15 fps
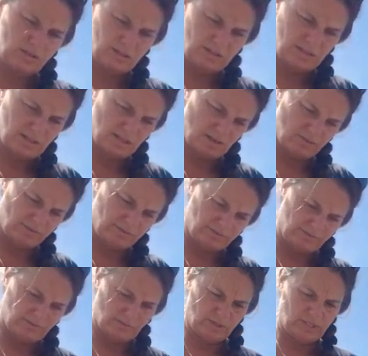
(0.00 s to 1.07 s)
to itself,
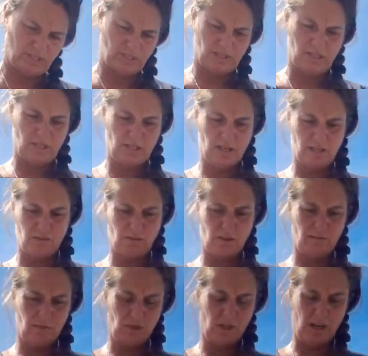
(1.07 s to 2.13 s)
which I think that's what
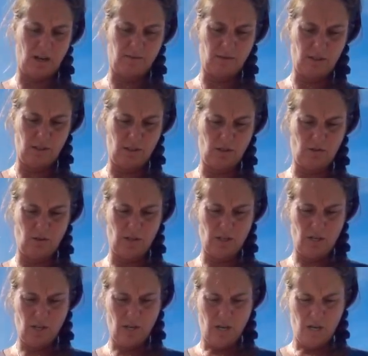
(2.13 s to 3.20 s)
I'm going to have to do.
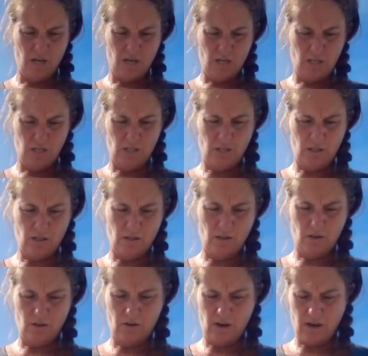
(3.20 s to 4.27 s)

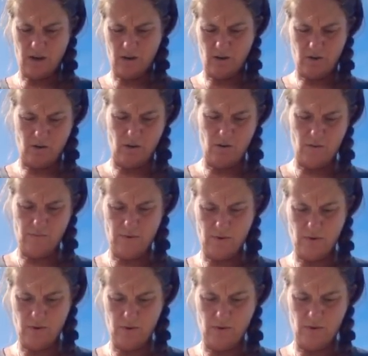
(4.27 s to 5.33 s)
So I go
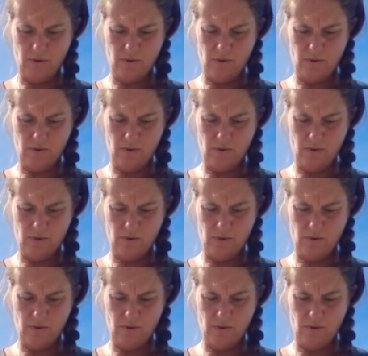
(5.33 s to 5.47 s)
over